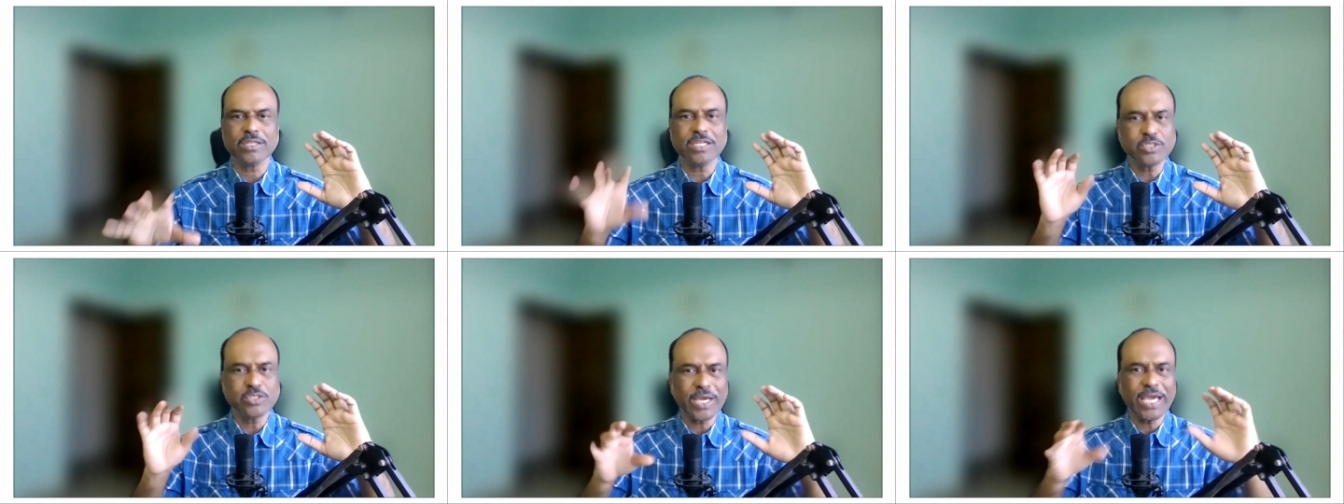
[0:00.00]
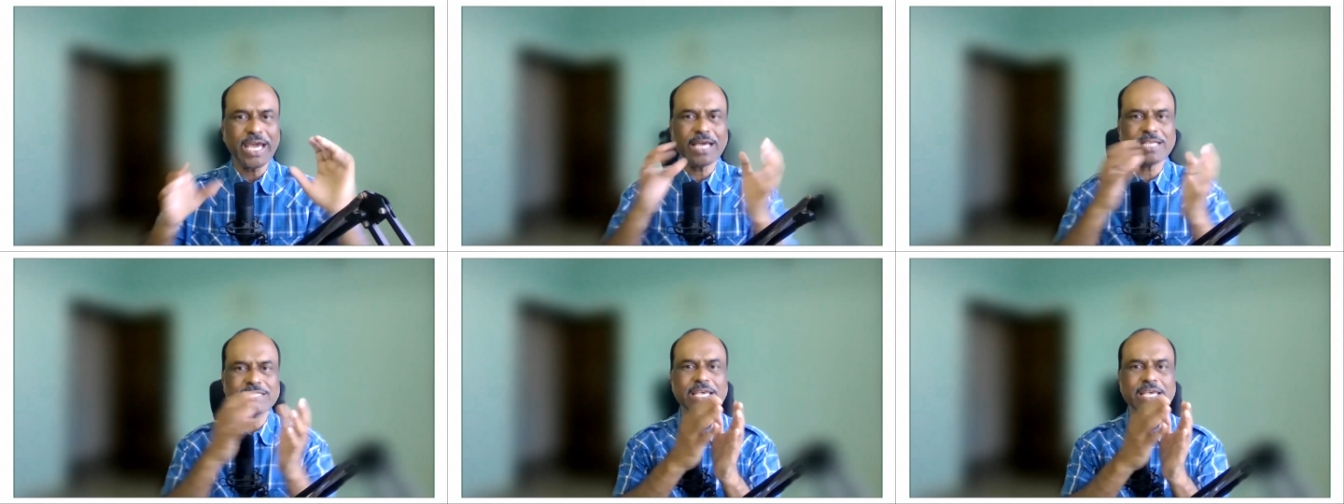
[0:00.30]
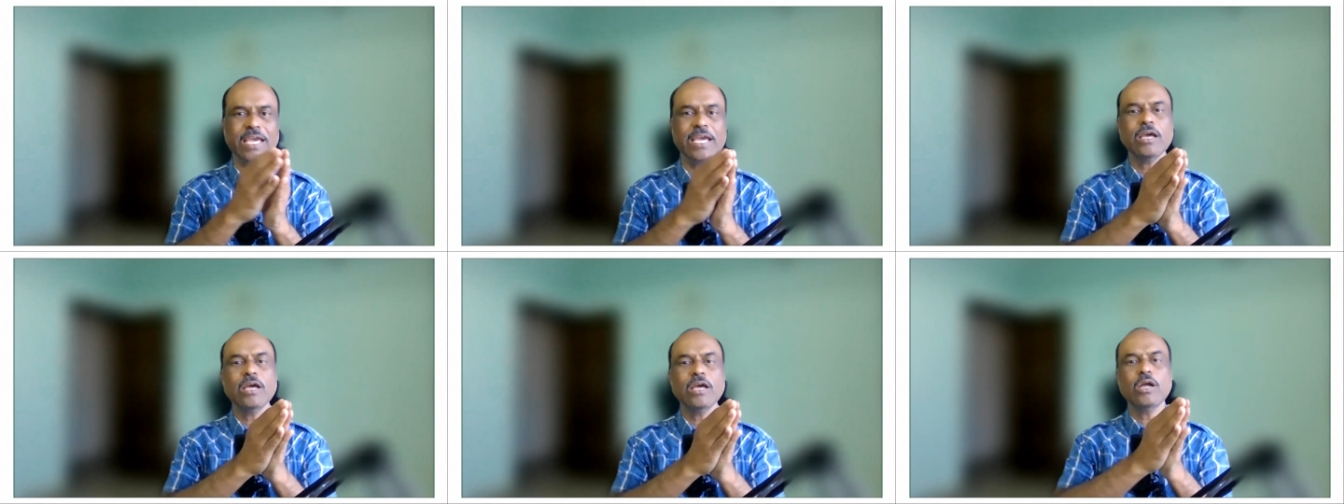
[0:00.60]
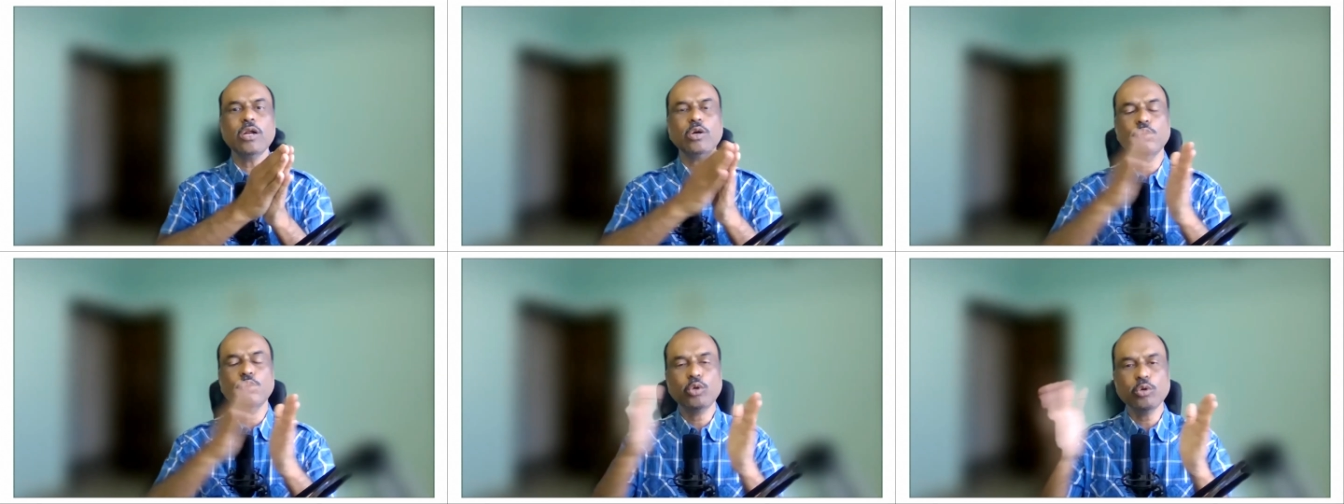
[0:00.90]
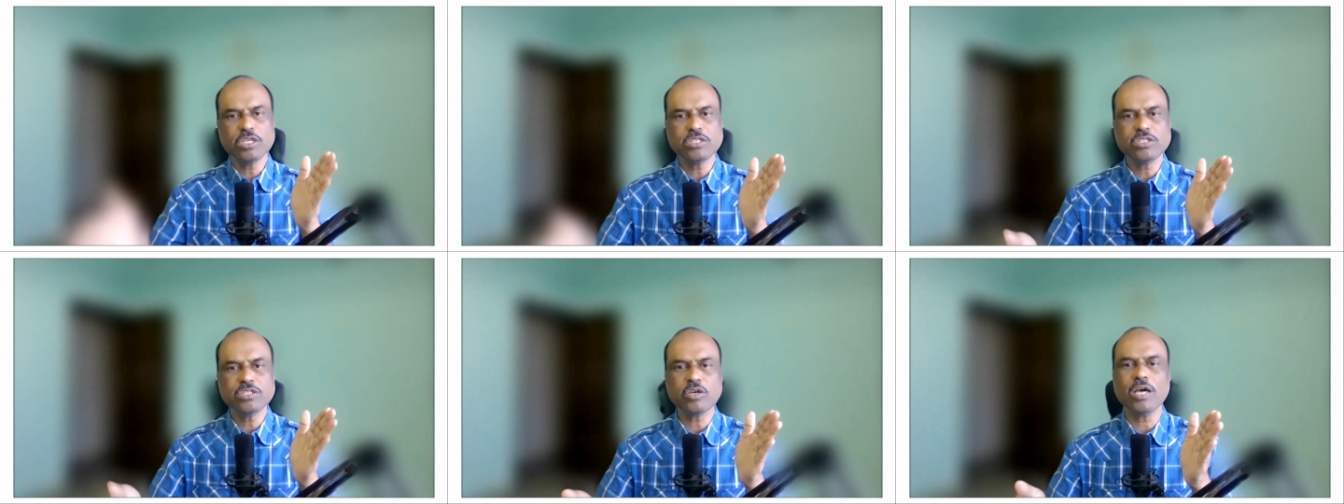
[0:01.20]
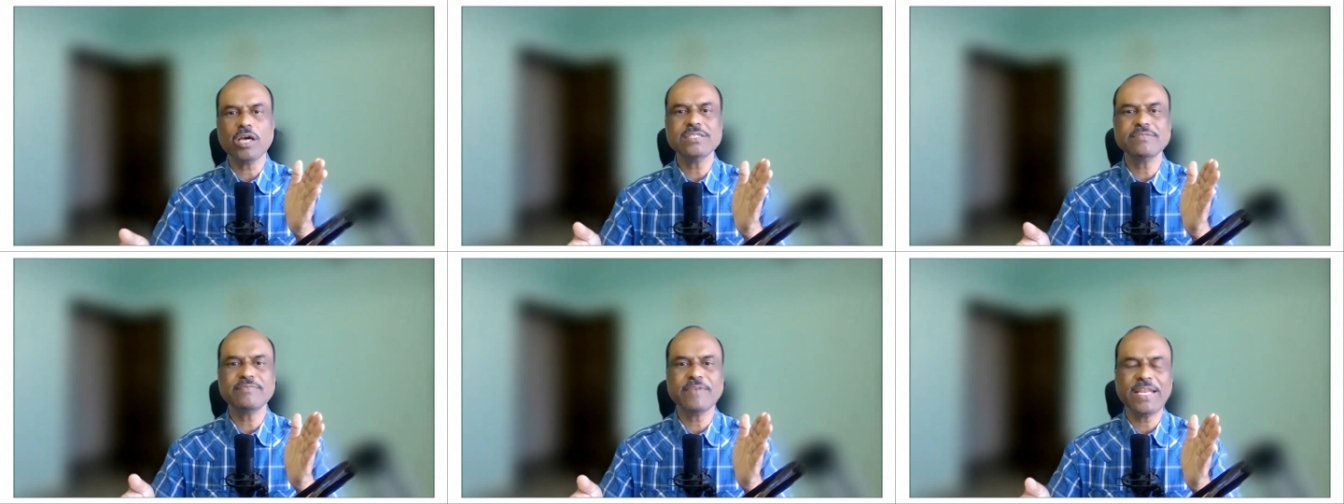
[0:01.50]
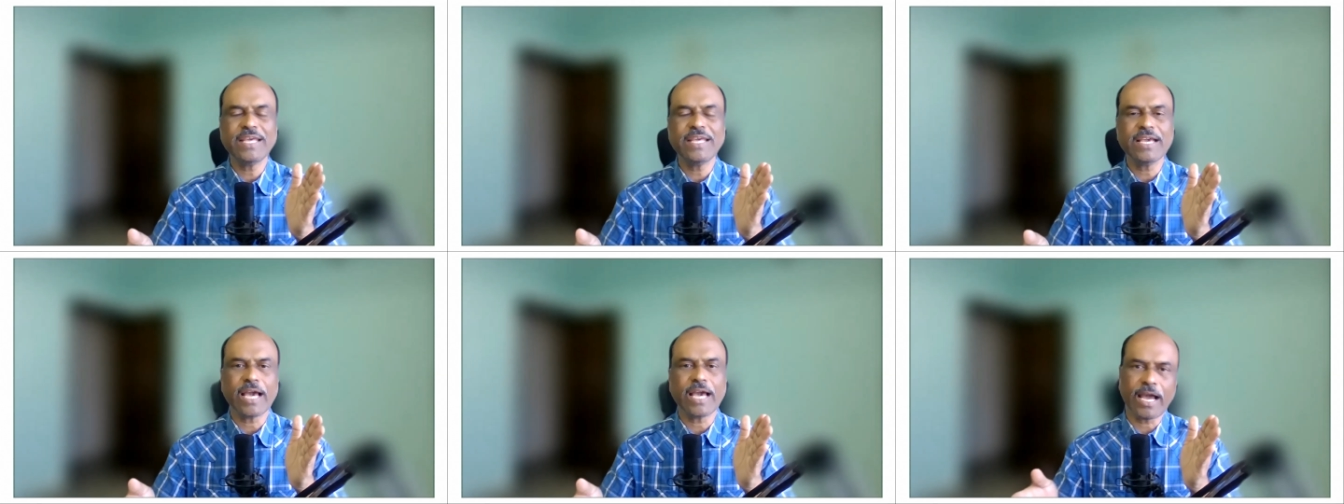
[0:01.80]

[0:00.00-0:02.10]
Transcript: That's why I say do the choice filling